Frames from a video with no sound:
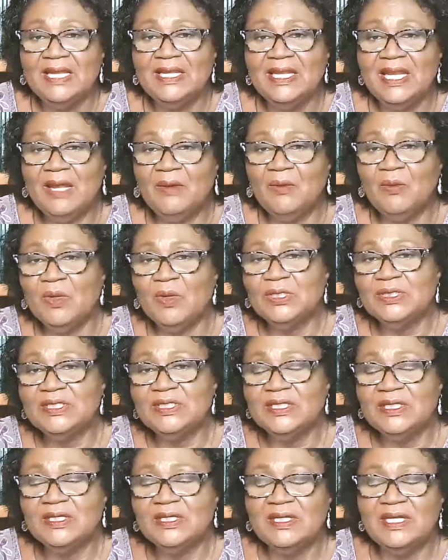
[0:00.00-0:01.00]
then I want
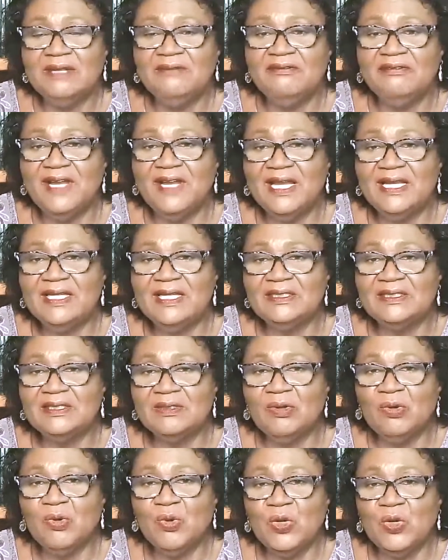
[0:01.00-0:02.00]
to invite
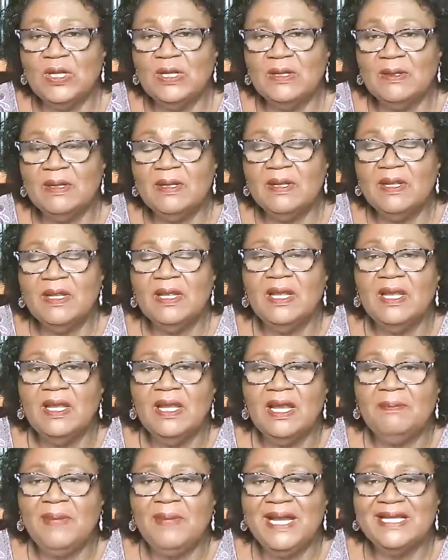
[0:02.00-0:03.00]
all
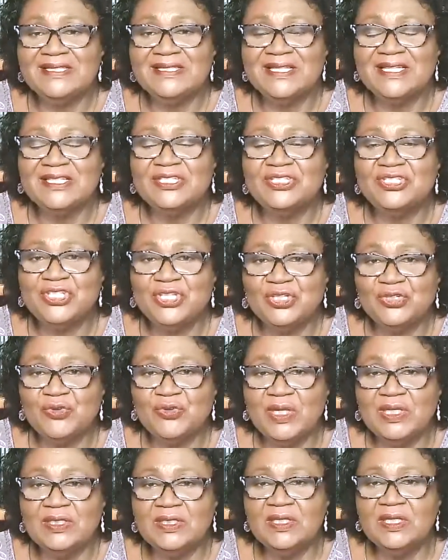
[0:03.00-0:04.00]
pastors'
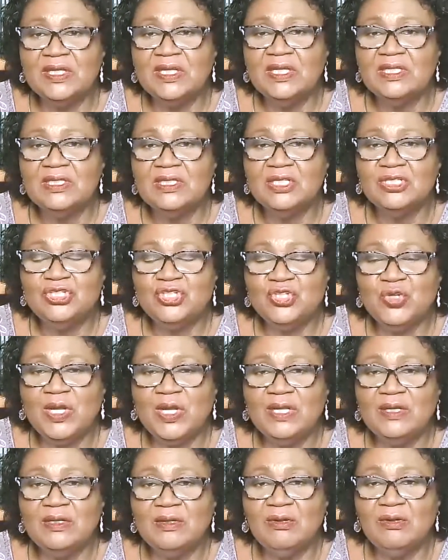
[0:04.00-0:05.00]
children to
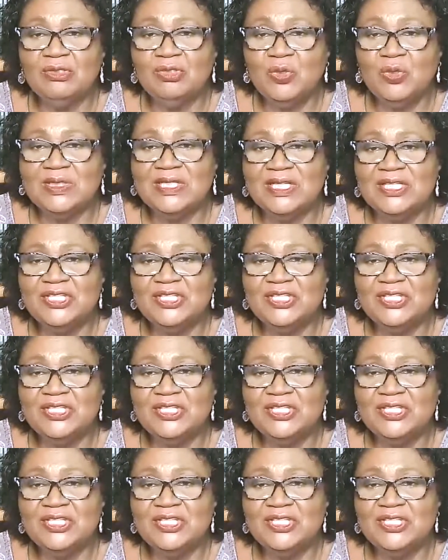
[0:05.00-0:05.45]
join our daughter